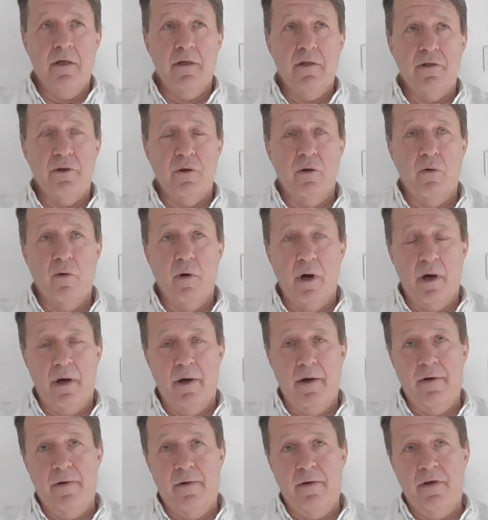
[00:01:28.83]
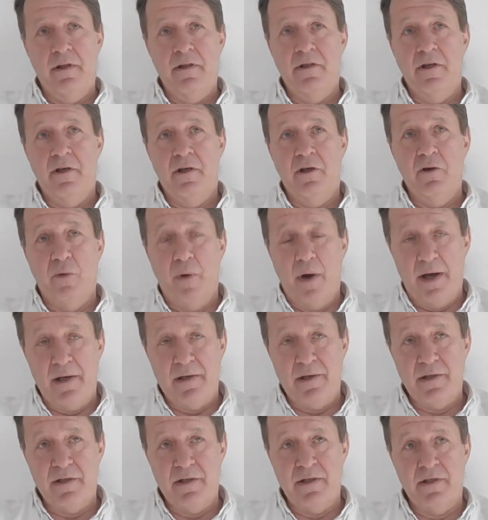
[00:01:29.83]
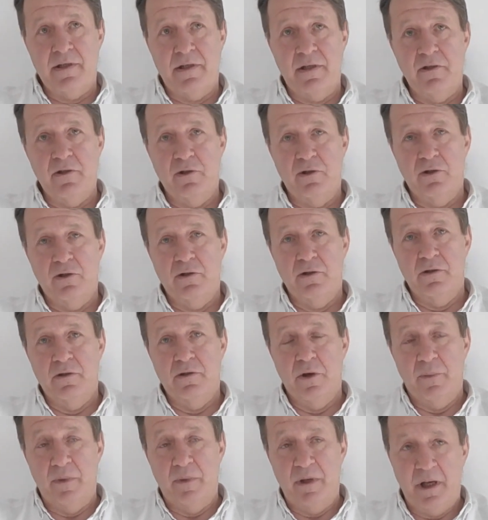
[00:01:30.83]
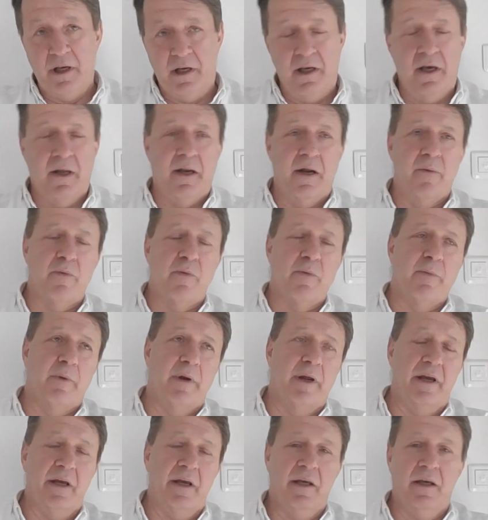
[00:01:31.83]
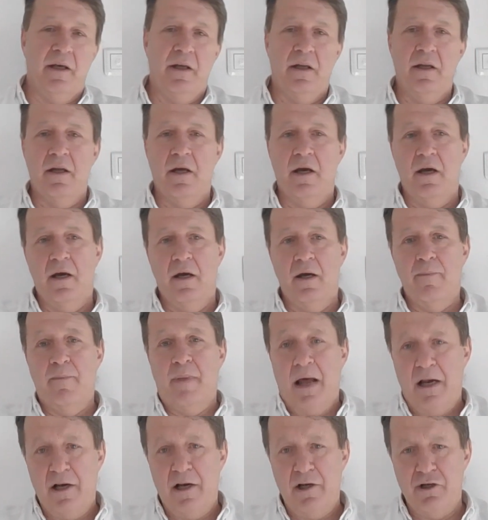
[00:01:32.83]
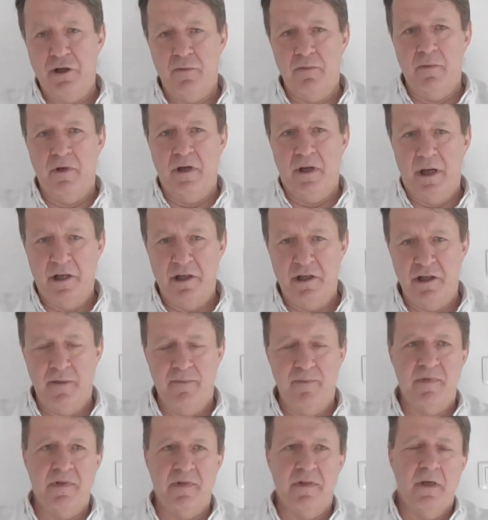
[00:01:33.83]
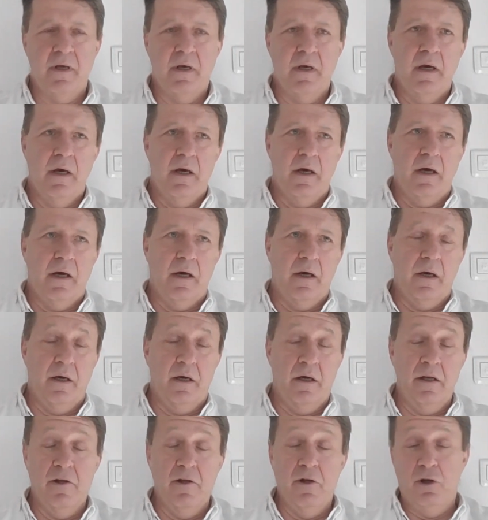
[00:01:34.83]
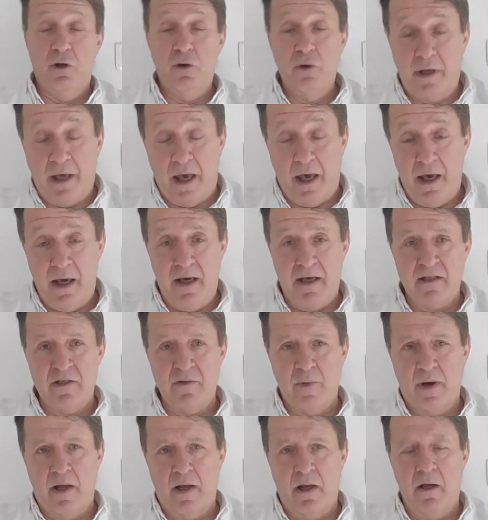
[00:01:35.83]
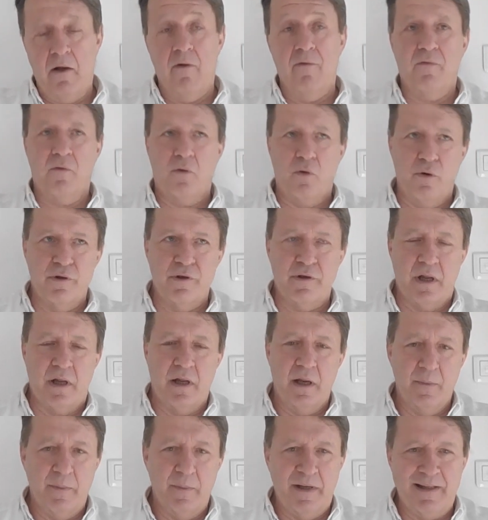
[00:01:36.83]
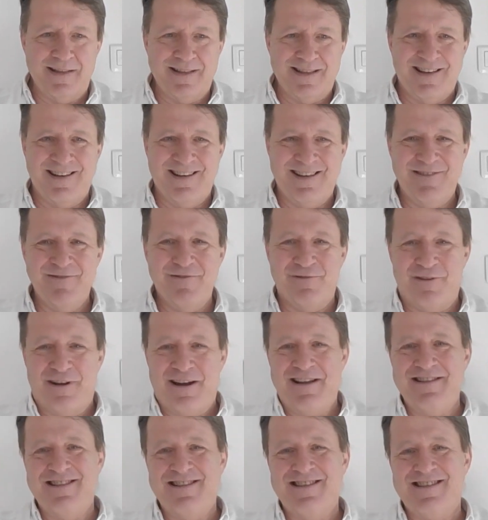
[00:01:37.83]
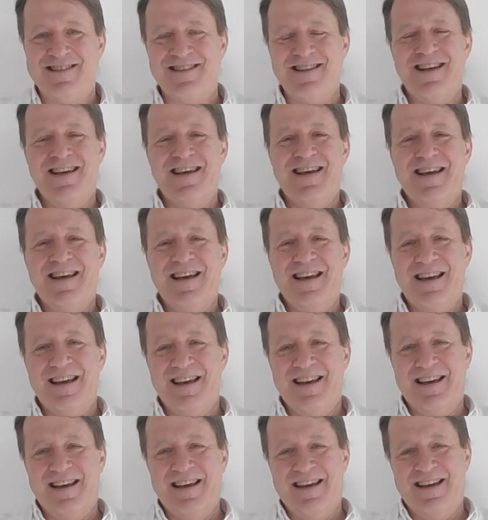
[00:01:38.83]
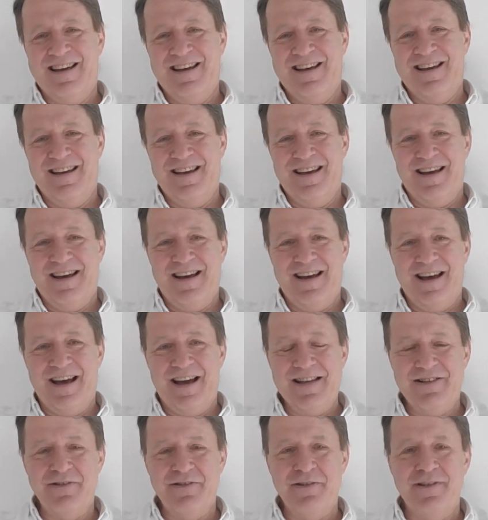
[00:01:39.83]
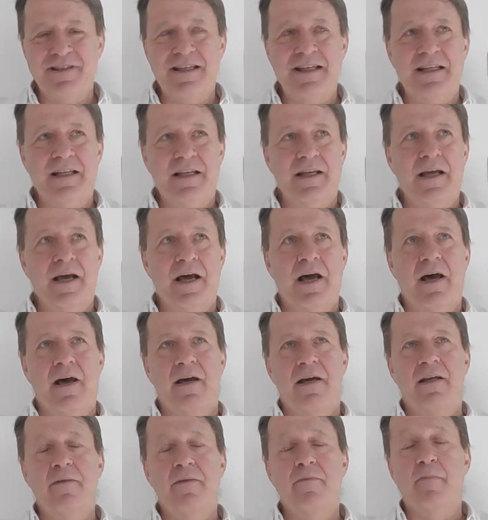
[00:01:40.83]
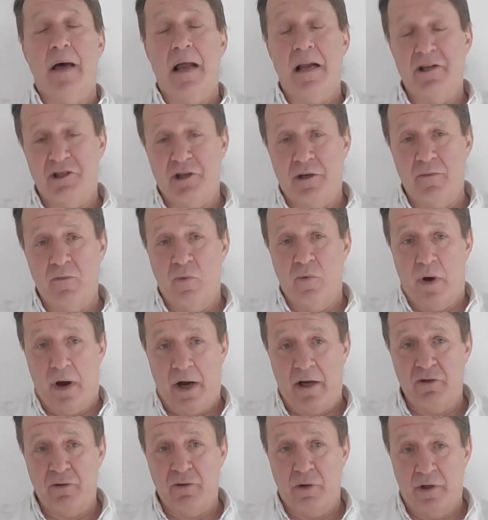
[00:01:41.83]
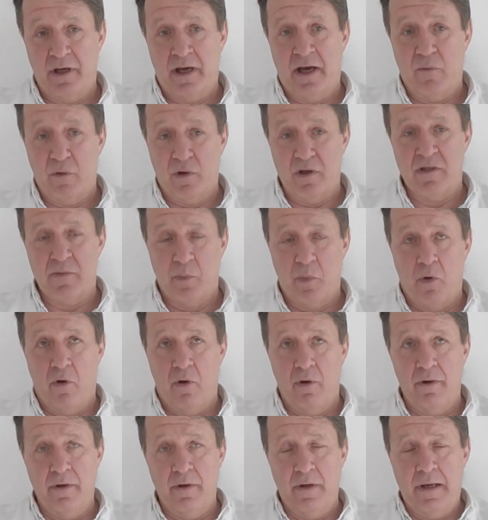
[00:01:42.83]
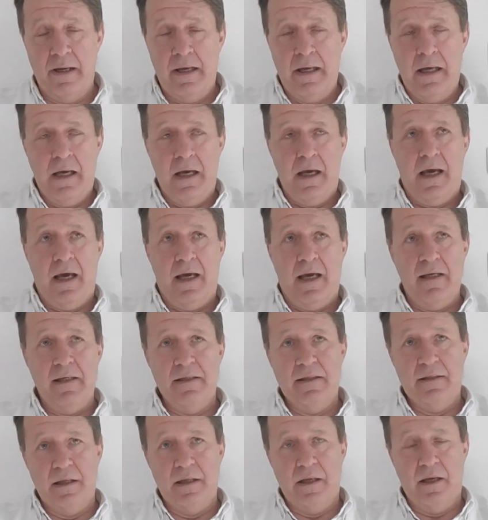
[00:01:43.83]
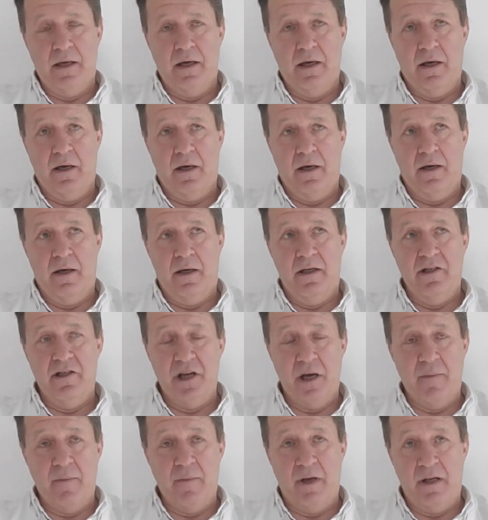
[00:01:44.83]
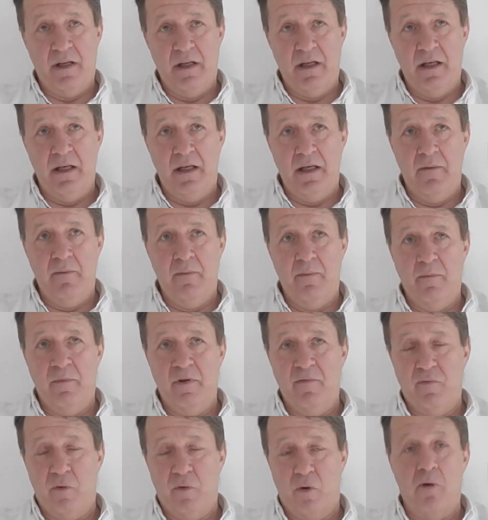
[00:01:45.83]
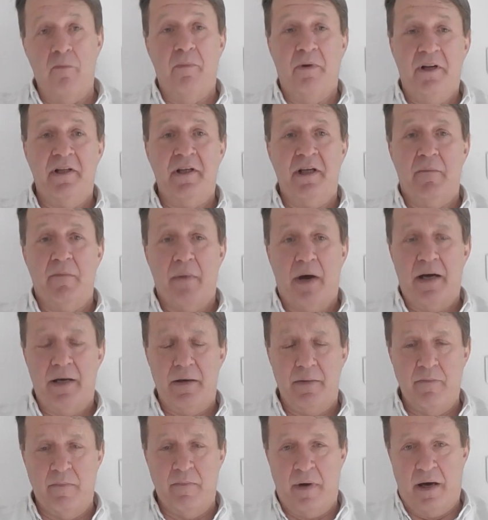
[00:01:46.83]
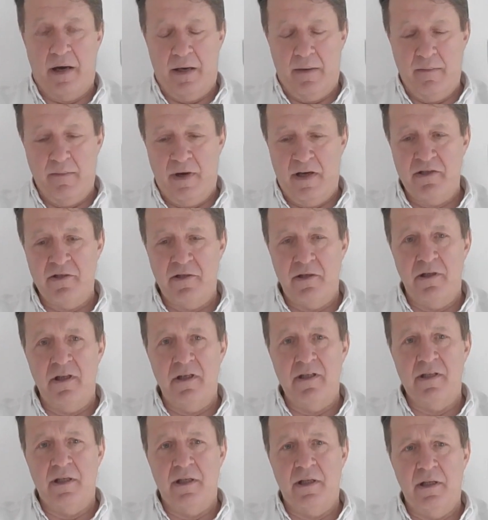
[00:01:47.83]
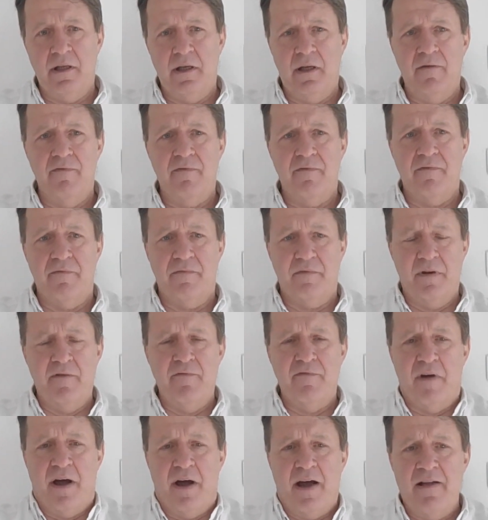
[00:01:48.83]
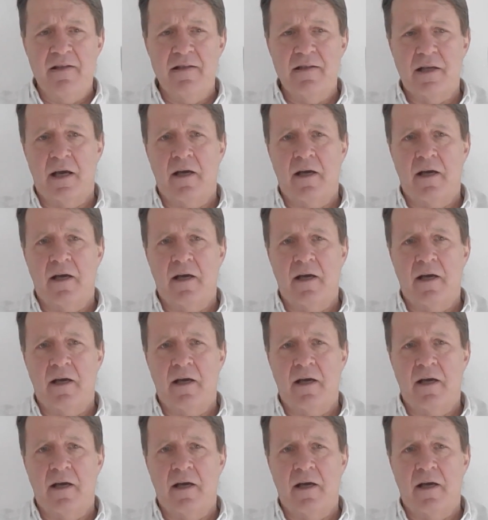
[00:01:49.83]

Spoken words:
So in the US, in the Dominican Republic, in Belgium, in Egypt, in the UK as well, of course, a little bit in France. I studied in Belgium, where actually I was born, and in Germany before completing my studies in France.